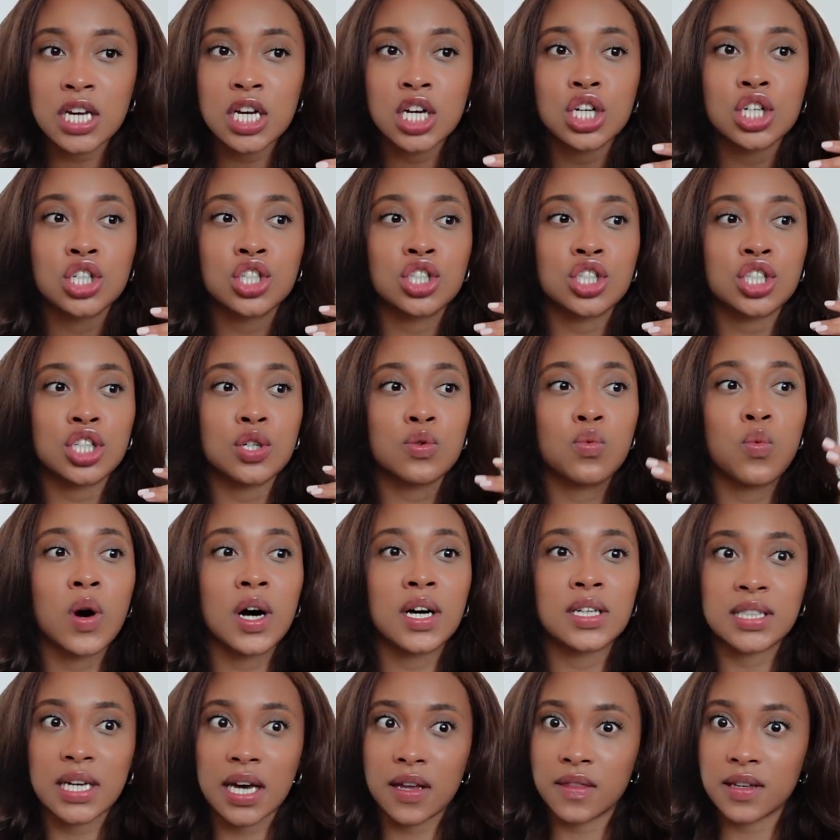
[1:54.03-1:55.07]
She
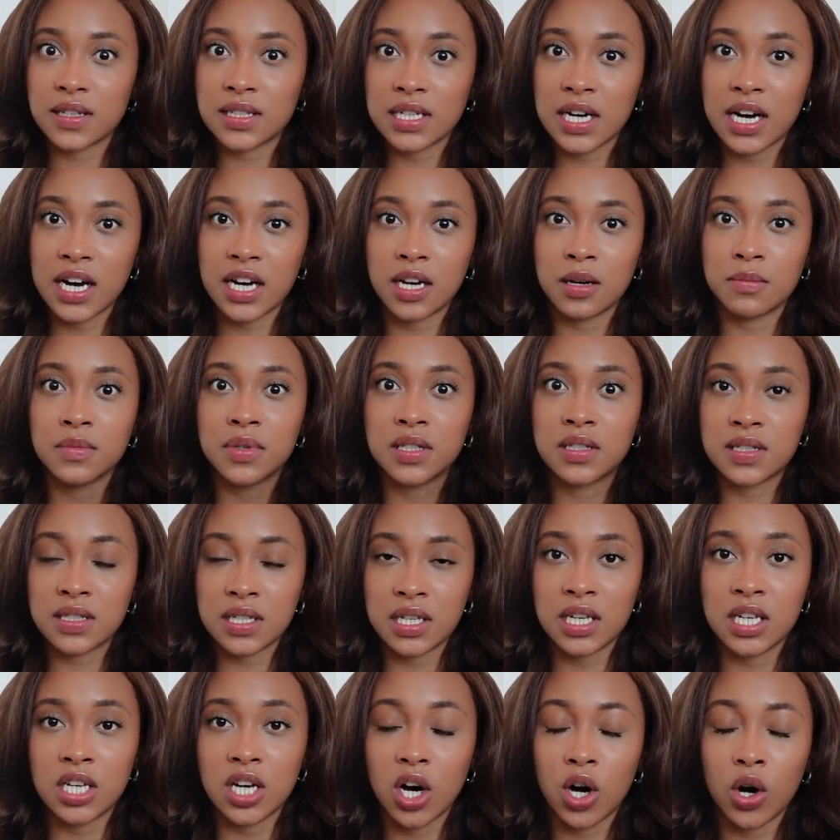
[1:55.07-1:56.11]
was at the time the
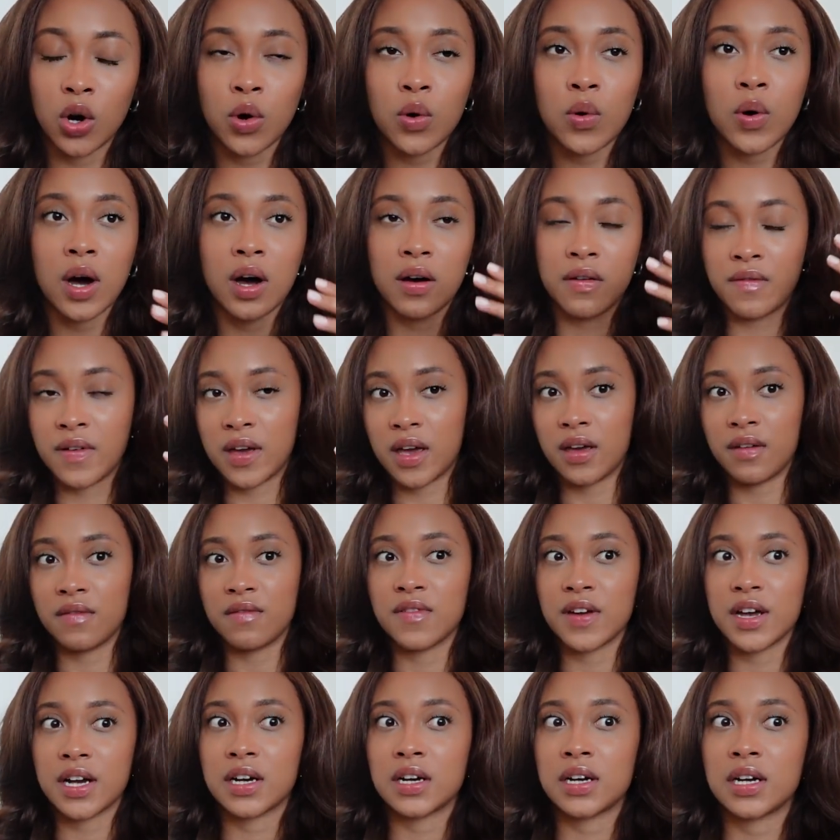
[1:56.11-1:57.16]
CEO of a
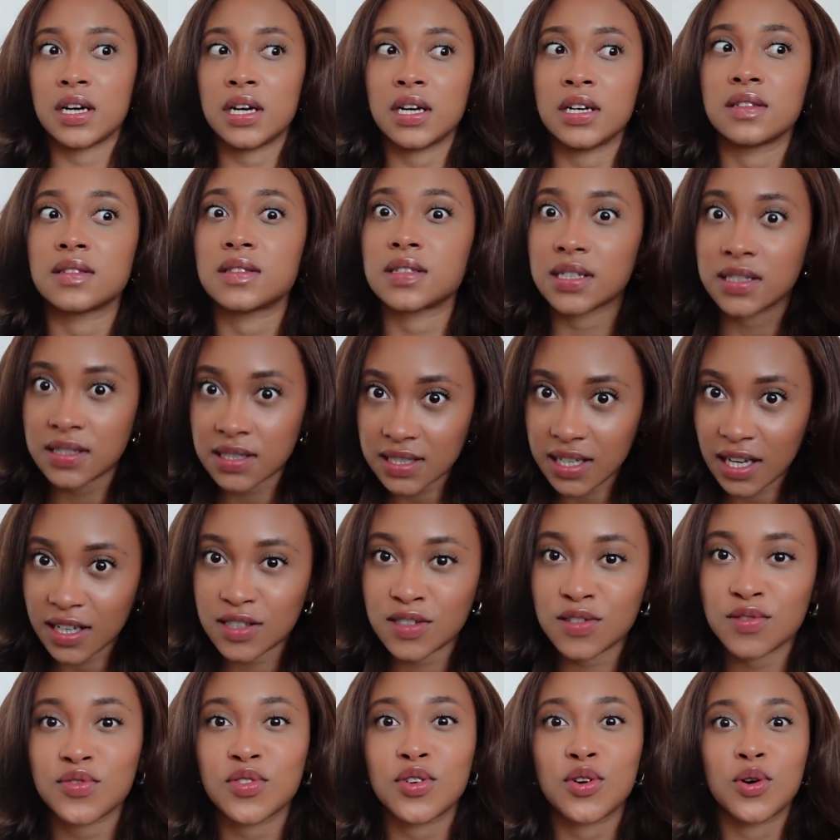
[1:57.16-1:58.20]
very
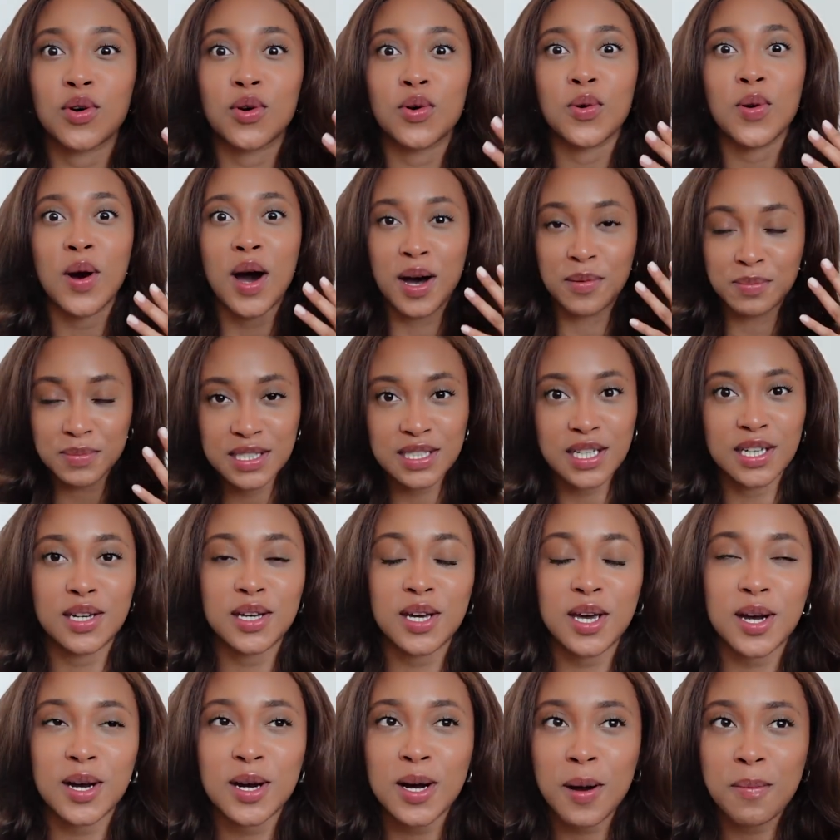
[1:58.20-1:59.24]
successful
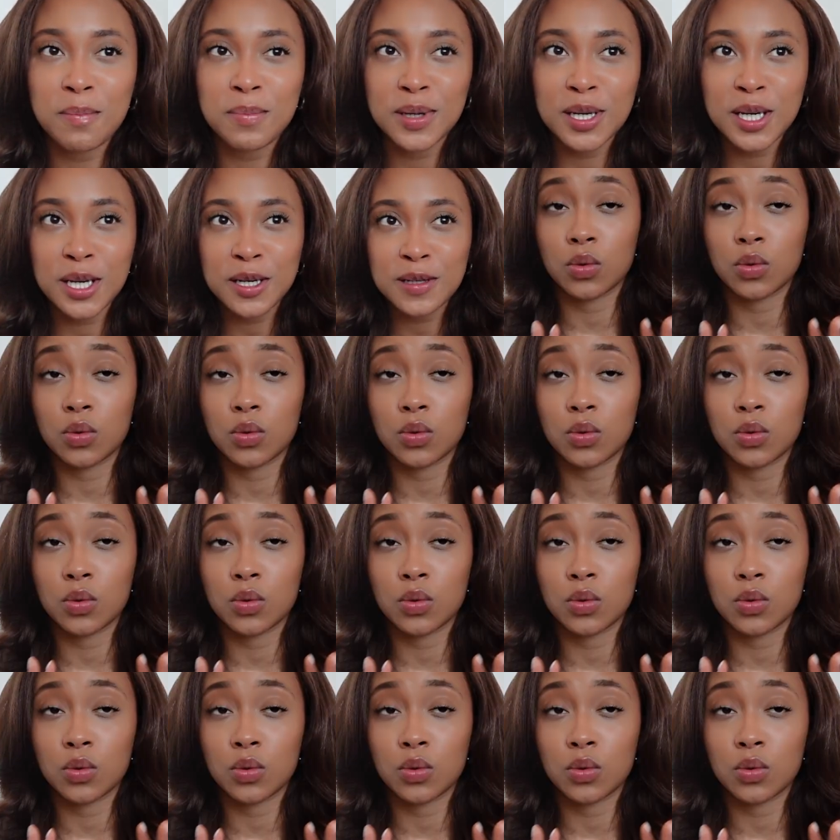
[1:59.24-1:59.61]
skincare company.